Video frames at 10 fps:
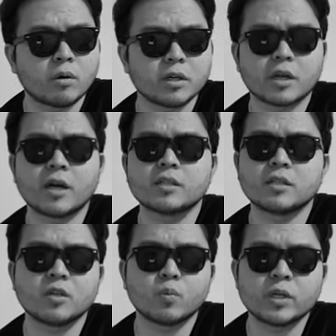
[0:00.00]
the cuts in
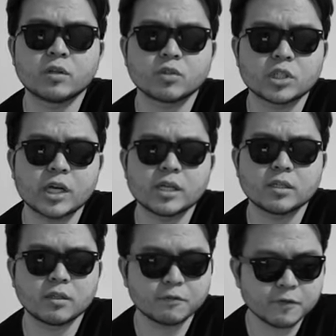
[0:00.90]
the window shades.
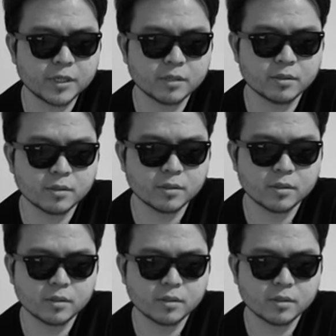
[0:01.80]
It feels,